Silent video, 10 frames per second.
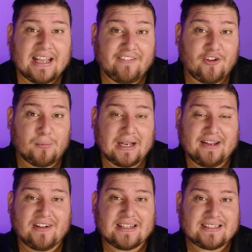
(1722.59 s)
If you
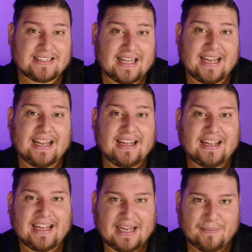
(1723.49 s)
believe it, say
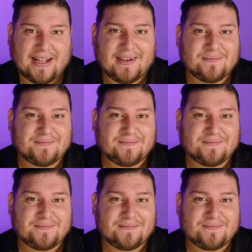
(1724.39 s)
amen.